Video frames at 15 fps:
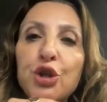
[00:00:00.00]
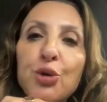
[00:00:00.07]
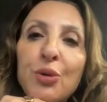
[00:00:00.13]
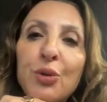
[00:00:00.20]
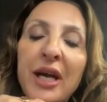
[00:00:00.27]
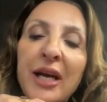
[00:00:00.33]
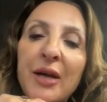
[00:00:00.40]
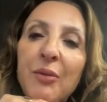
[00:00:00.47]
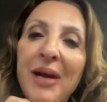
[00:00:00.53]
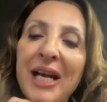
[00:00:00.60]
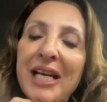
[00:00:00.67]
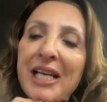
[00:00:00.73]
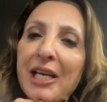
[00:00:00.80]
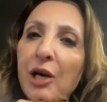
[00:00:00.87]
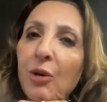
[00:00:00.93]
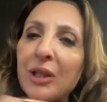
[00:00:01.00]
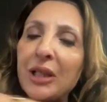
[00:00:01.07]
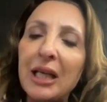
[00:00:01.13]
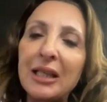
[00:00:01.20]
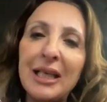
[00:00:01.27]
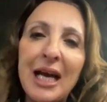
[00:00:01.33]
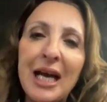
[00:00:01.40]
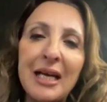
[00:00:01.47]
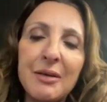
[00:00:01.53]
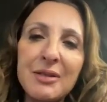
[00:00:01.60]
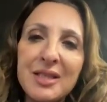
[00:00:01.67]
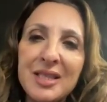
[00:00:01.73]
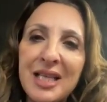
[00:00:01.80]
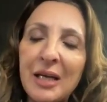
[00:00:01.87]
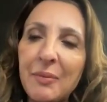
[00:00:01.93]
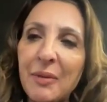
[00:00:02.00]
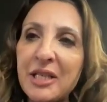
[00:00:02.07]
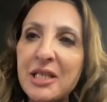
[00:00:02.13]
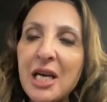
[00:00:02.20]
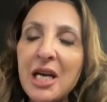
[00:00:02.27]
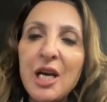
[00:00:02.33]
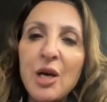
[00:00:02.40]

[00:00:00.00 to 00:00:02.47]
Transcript: UK radio, and they had a segment